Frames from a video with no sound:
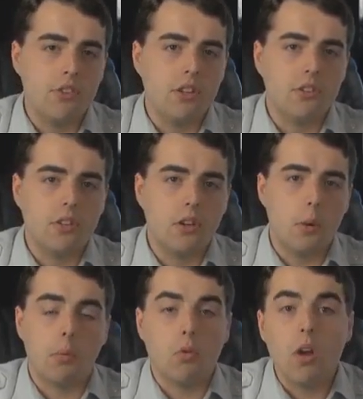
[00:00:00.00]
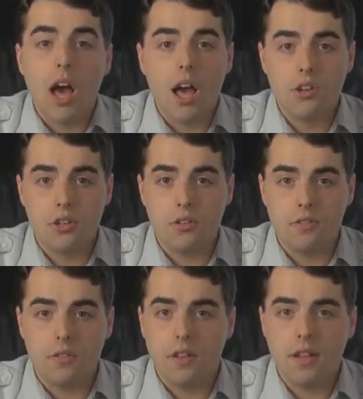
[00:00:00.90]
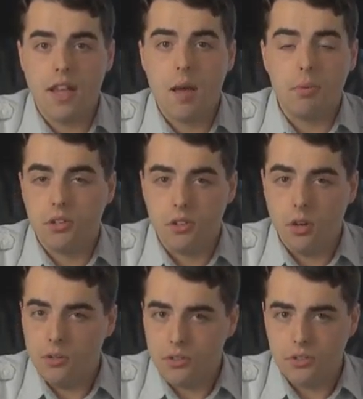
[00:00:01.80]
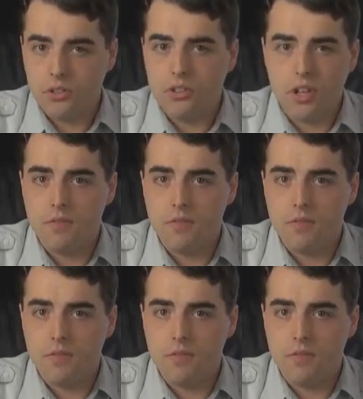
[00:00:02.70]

just a barrage of episodes,